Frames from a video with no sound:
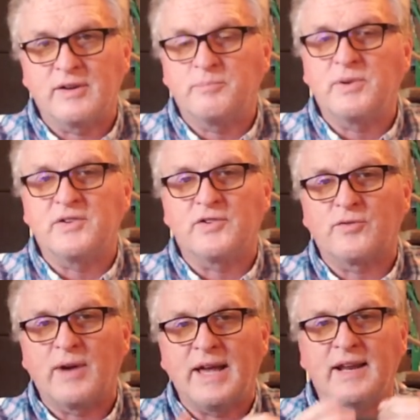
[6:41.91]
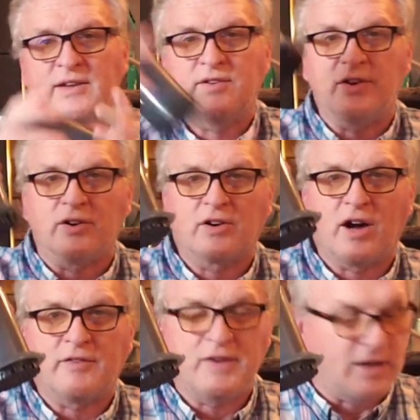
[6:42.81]
It plunges right into your
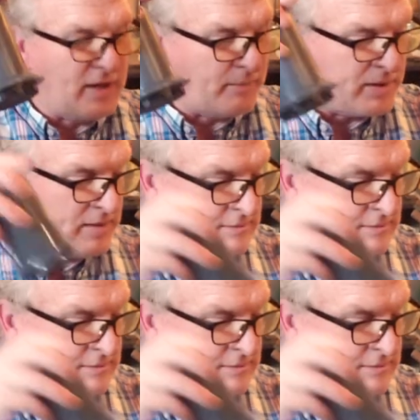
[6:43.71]
coffee cup.